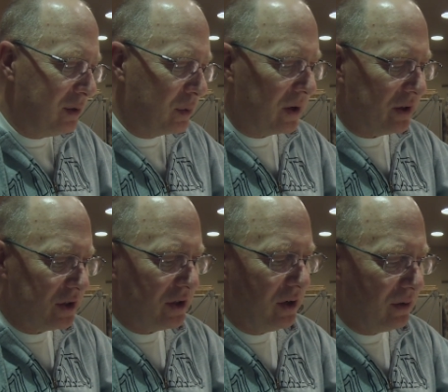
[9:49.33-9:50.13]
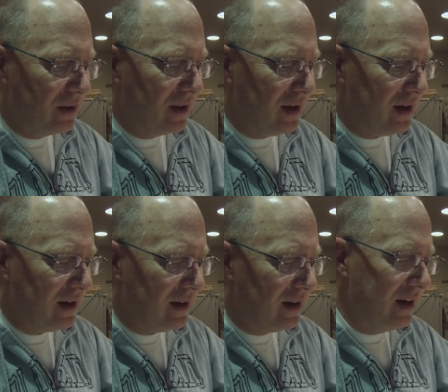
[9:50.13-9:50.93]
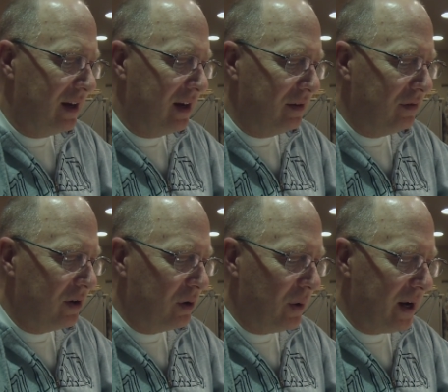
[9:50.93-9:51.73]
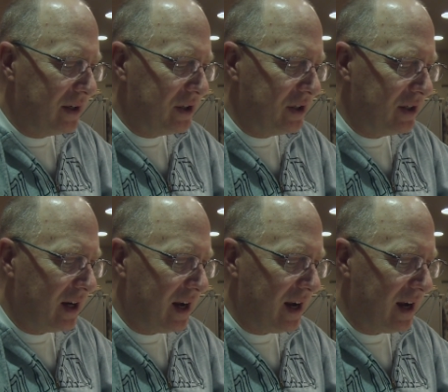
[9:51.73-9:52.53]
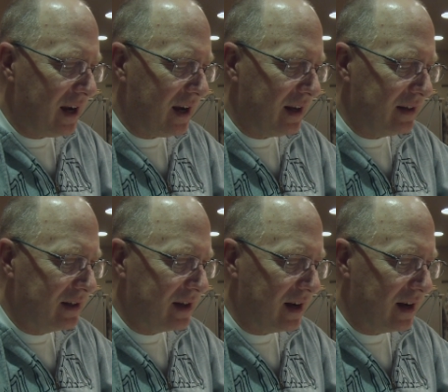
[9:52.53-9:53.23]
We're going to shoot the photo etch and